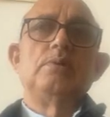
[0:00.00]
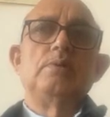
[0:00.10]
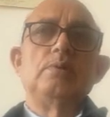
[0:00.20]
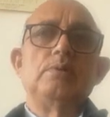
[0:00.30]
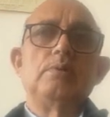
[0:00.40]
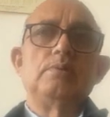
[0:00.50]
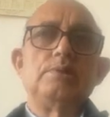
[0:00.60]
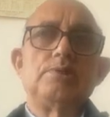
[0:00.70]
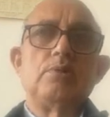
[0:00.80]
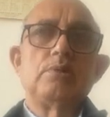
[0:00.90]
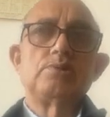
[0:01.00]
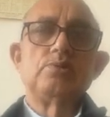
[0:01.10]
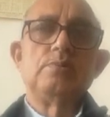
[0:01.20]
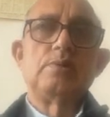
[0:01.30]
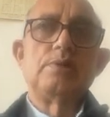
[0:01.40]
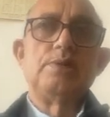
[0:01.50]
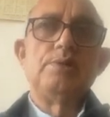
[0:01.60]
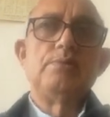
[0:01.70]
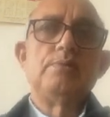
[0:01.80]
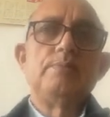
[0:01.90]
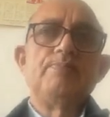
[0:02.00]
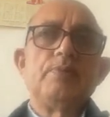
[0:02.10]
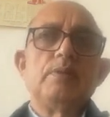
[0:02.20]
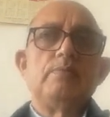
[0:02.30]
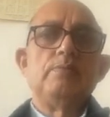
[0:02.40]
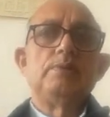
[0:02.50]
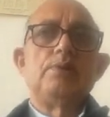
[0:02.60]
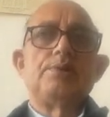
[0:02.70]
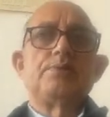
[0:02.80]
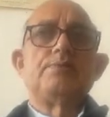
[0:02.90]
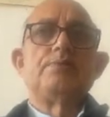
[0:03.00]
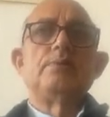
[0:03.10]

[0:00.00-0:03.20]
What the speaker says: the talks over radio with a lot of